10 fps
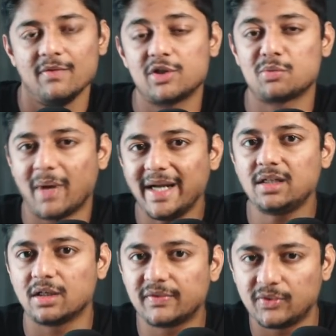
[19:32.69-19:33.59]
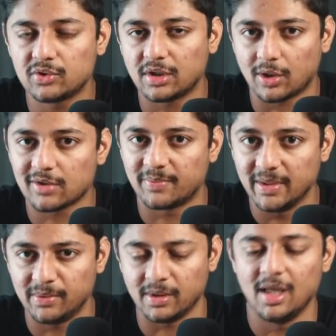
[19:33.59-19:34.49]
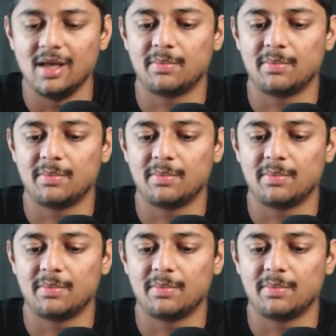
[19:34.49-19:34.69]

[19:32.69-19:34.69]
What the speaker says: which might confuse a lot of people.